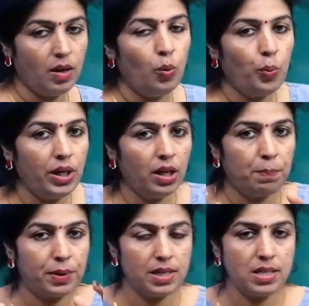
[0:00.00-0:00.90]
When a
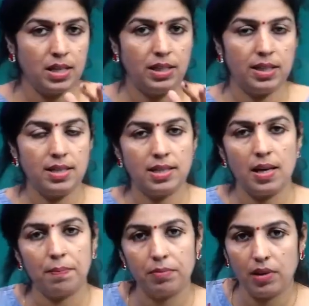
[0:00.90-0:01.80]
person does
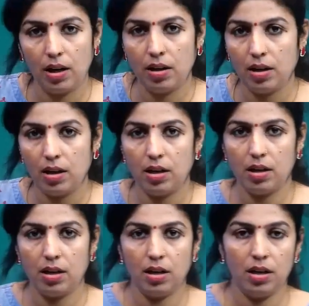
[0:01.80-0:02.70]
something
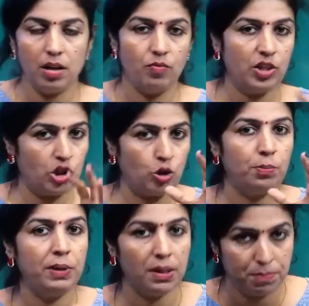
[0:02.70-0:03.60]
which
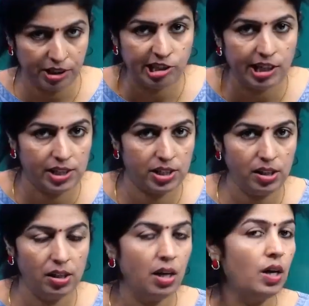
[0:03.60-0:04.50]
could be
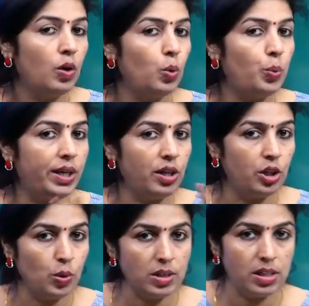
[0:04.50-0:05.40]
appreciated, we can
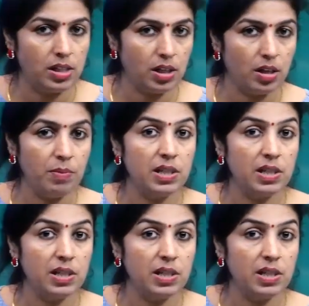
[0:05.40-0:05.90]
use the term